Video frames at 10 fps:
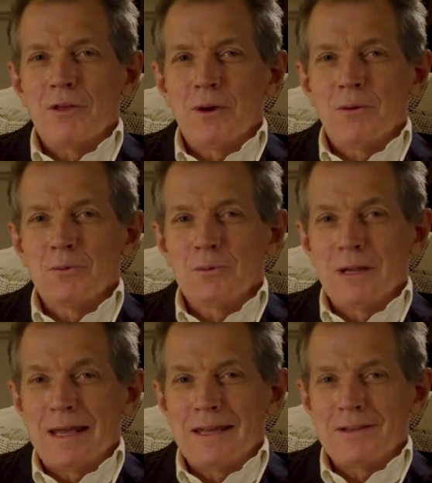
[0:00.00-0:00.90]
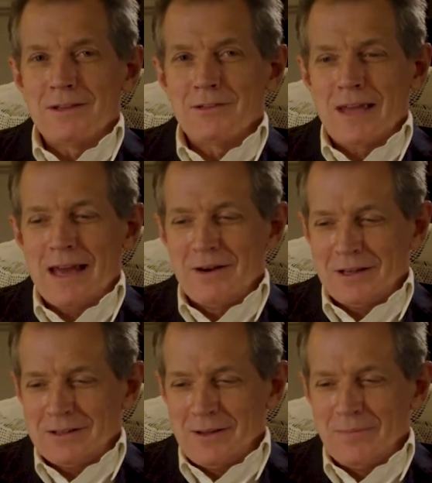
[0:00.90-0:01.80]
the old lady's
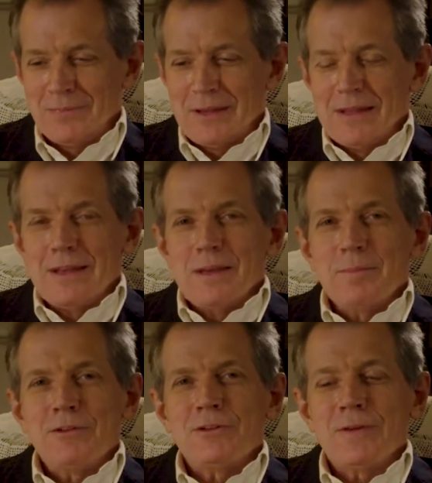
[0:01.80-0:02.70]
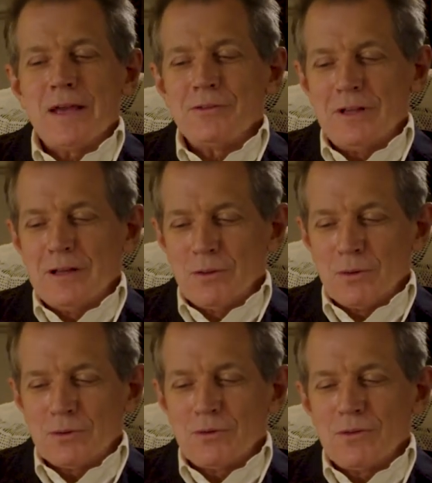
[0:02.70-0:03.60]
character. Mrs. Vesey
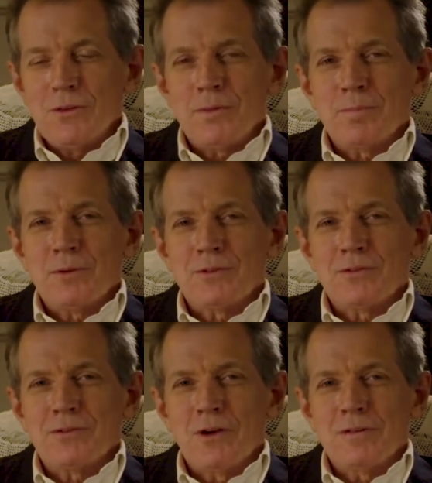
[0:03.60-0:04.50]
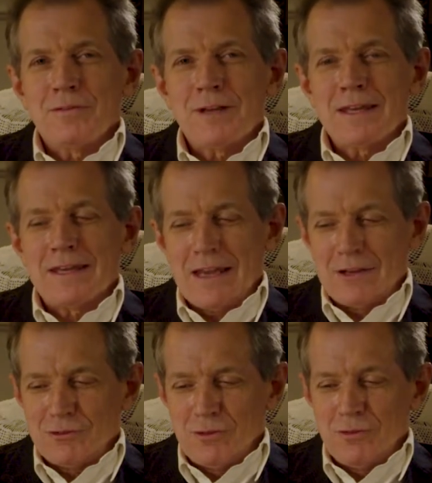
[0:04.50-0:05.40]
looked the
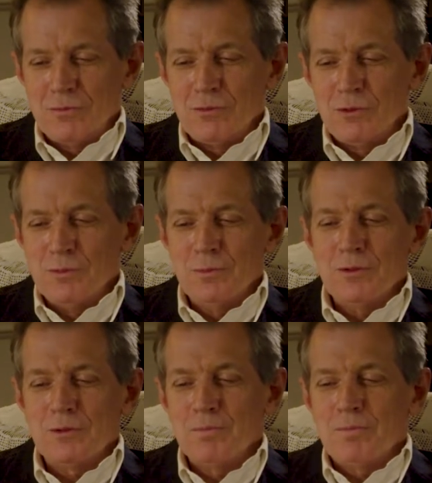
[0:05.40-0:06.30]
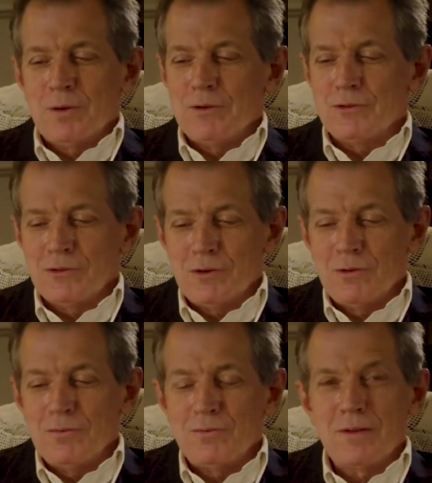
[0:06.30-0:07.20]
personification of human composure
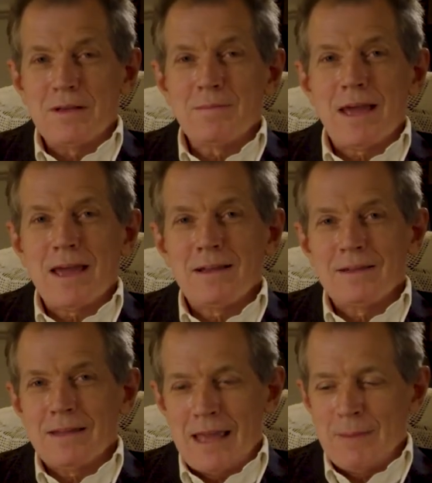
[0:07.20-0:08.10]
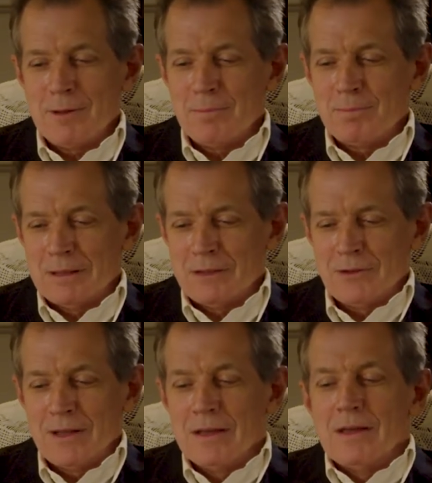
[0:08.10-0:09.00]
and female
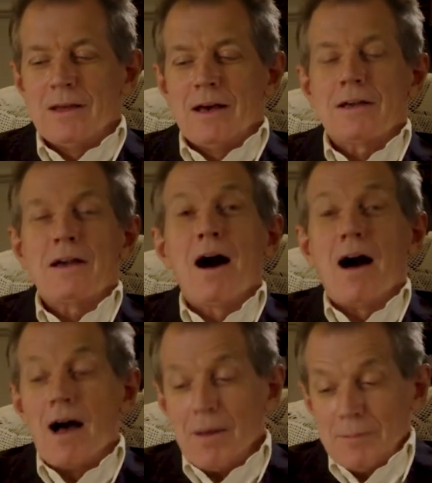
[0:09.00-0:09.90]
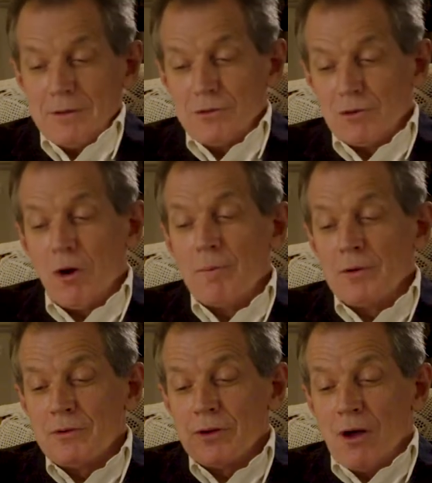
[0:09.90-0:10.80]
amiability, a calm
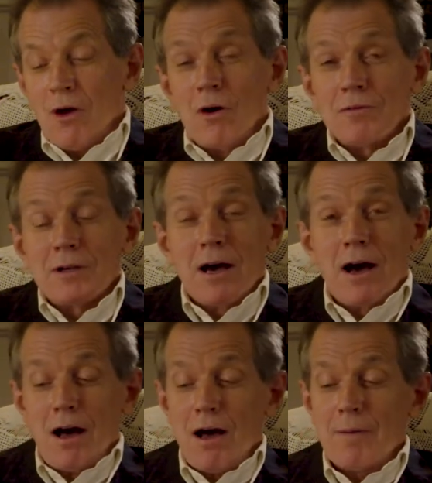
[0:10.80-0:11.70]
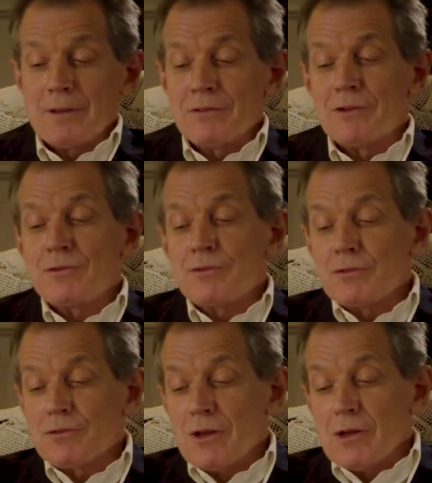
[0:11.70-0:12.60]
enjoyment of a calm
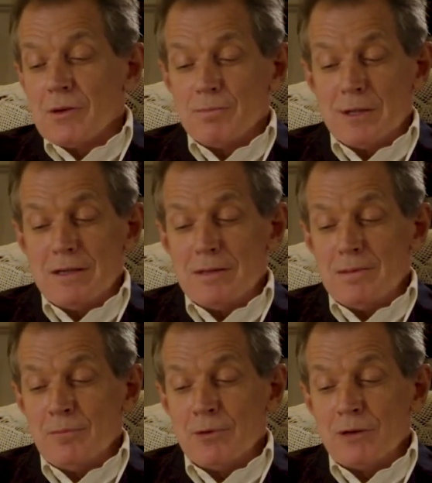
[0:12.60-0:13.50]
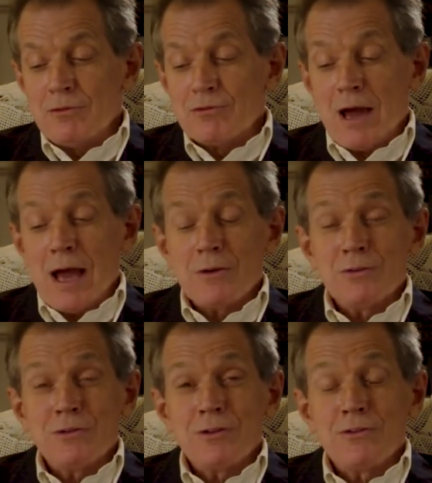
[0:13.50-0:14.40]
existence beamed in
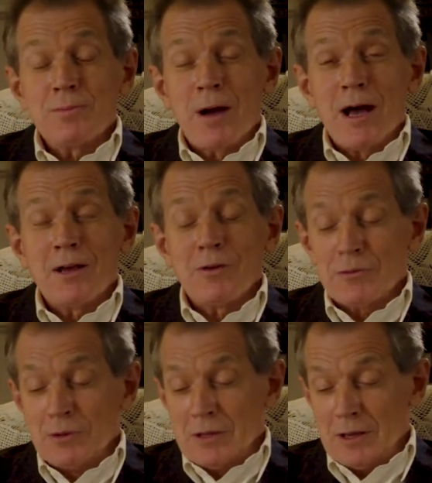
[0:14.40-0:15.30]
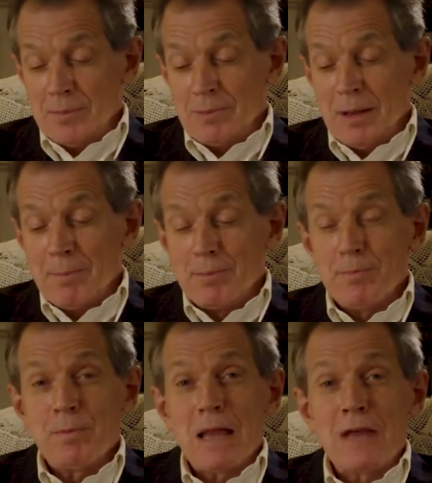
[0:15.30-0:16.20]
drowsy smiles on her plump,
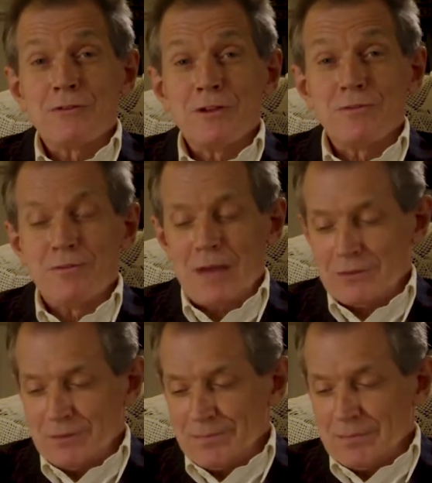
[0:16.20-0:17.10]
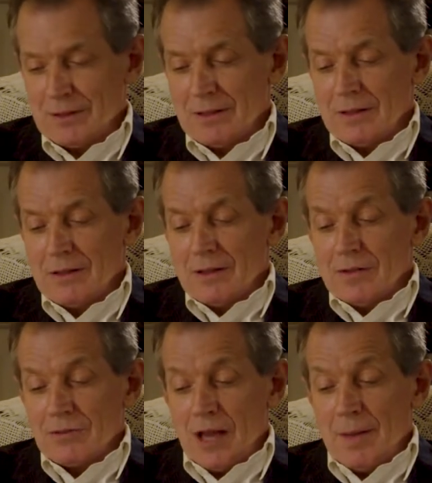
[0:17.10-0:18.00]
placid face.
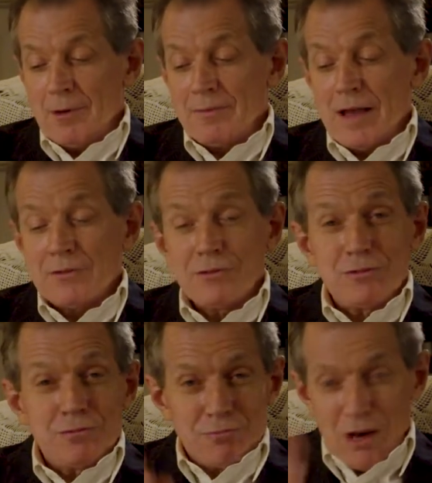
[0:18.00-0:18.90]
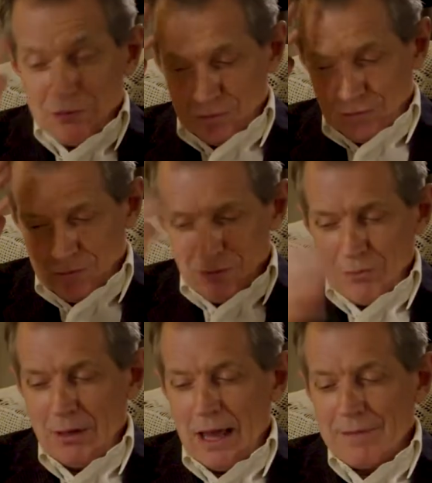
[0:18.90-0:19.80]
Some of us rush
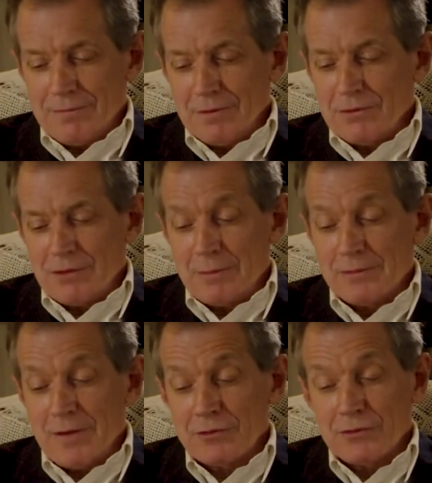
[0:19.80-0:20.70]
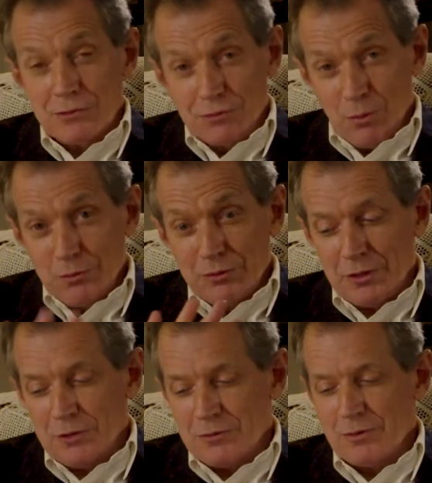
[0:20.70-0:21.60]
through life and some of us
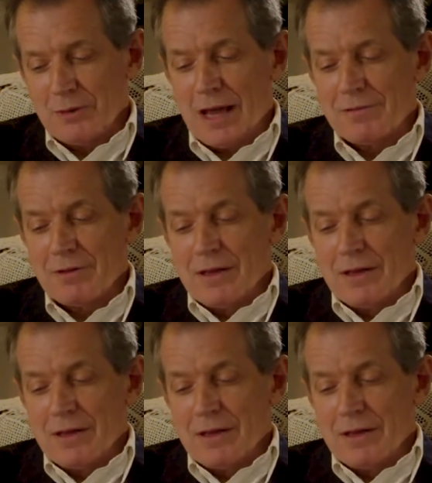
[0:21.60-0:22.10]
saunter through life.